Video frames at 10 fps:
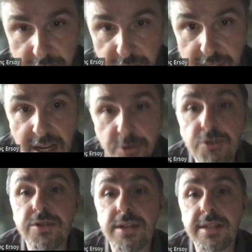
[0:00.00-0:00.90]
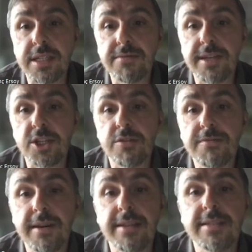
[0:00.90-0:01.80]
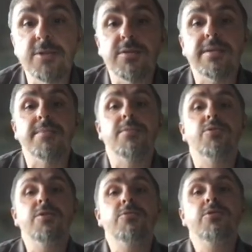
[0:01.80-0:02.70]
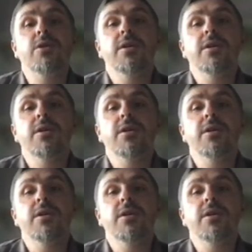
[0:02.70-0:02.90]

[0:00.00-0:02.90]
without using classification of finite simple groups.